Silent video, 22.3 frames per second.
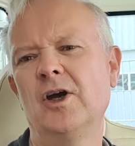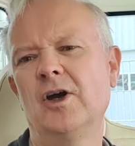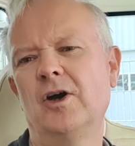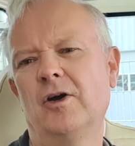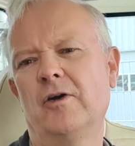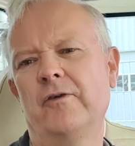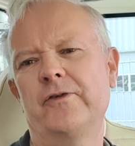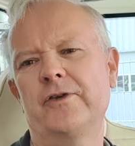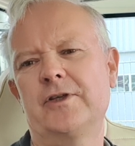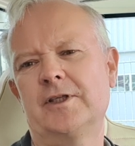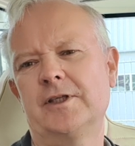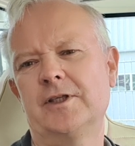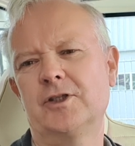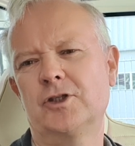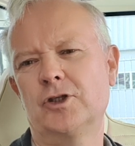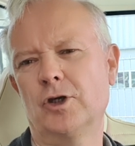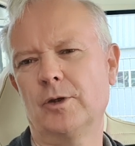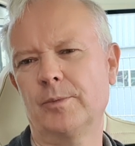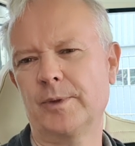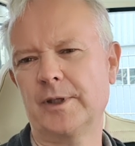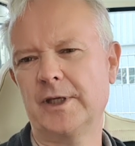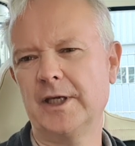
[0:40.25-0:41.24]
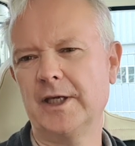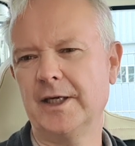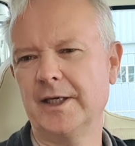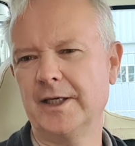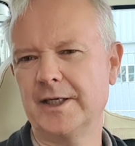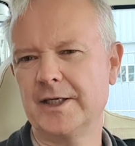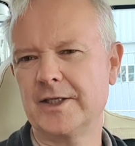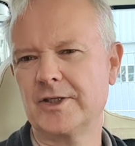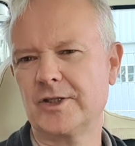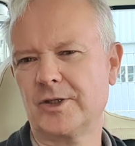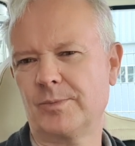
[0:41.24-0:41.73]
Obviously, Top Gear
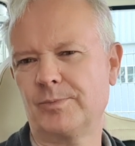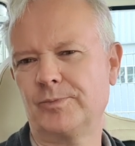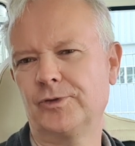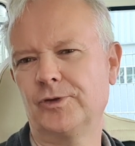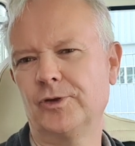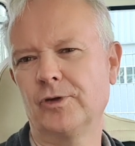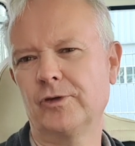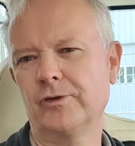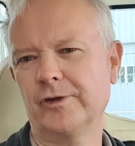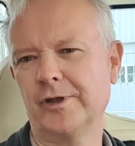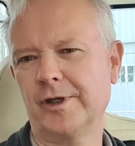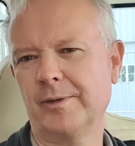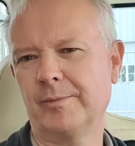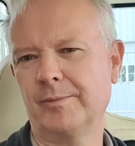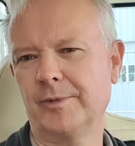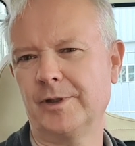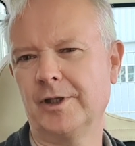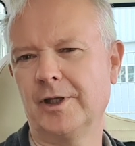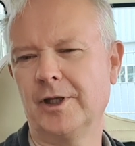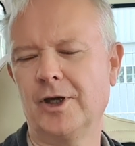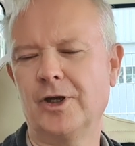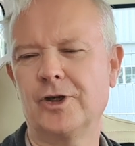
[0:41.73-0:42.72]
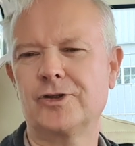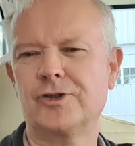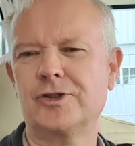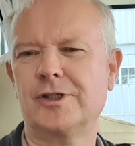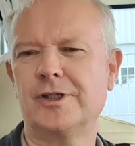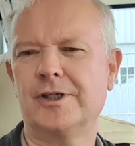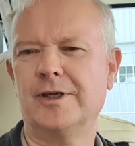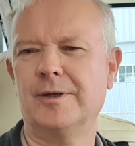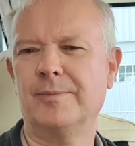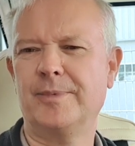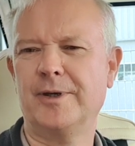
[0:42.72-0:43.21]
is a program
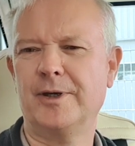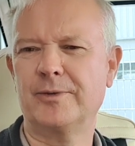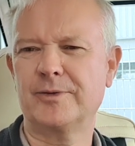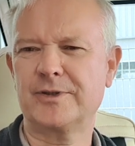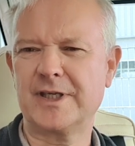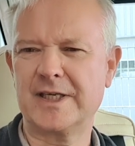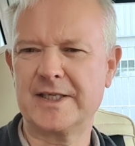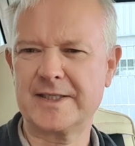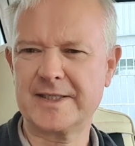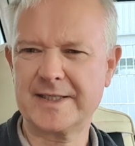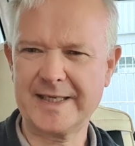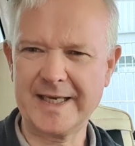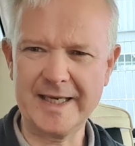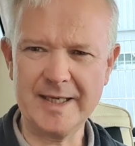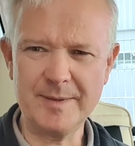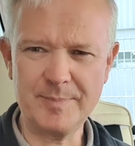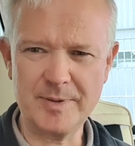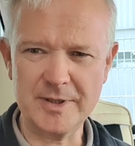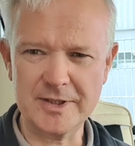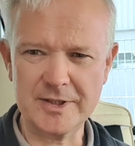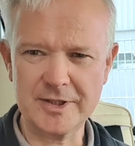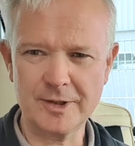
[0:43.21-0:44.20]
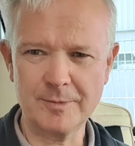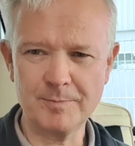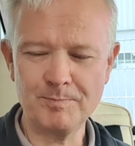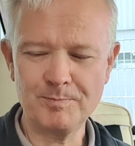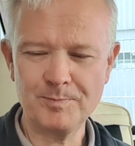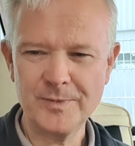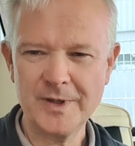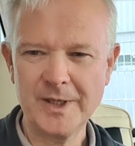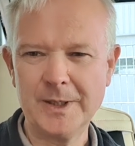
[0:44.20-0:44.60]
largely about escapism,